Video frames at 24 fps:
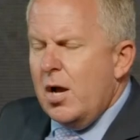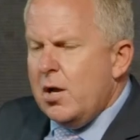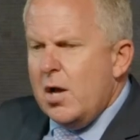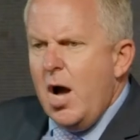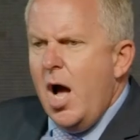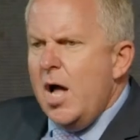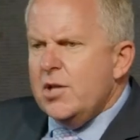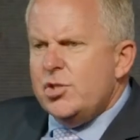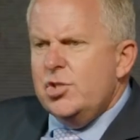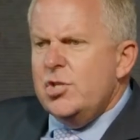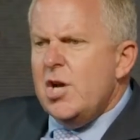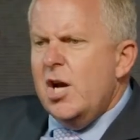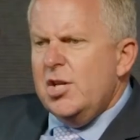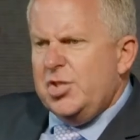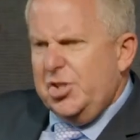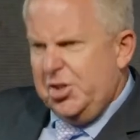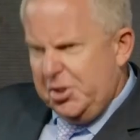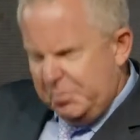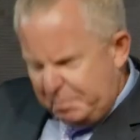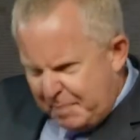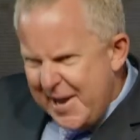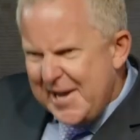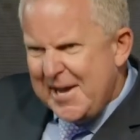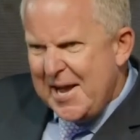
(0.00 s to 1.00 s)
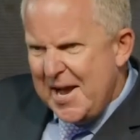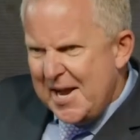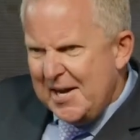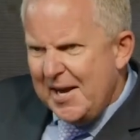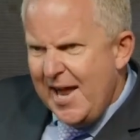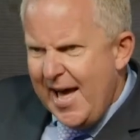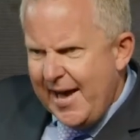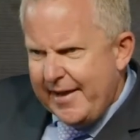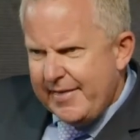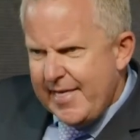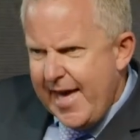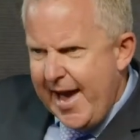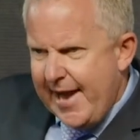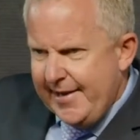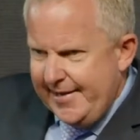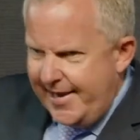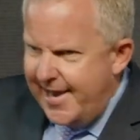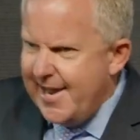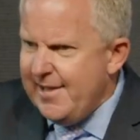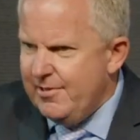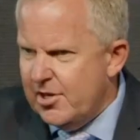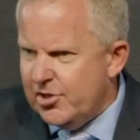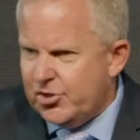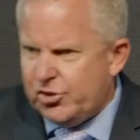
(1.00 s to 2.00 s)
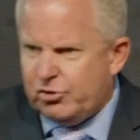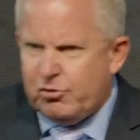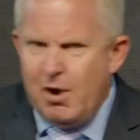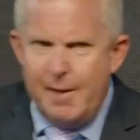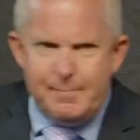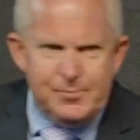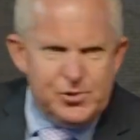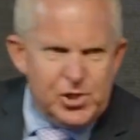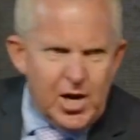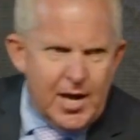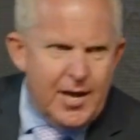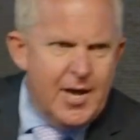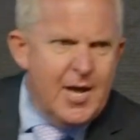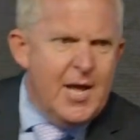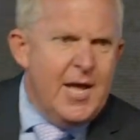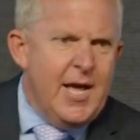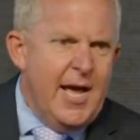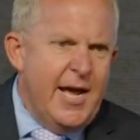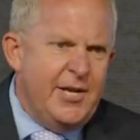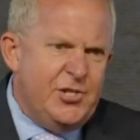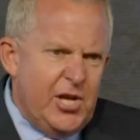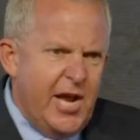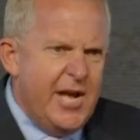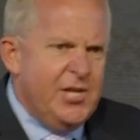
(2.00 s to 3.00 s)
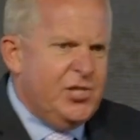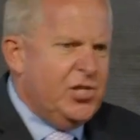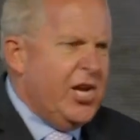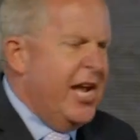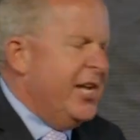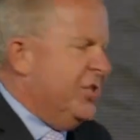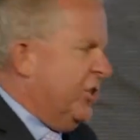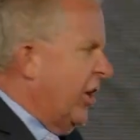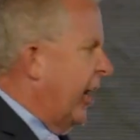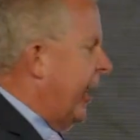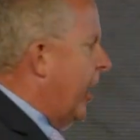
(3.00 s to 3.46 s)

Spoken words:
God's not speaking like that in the scripture. It's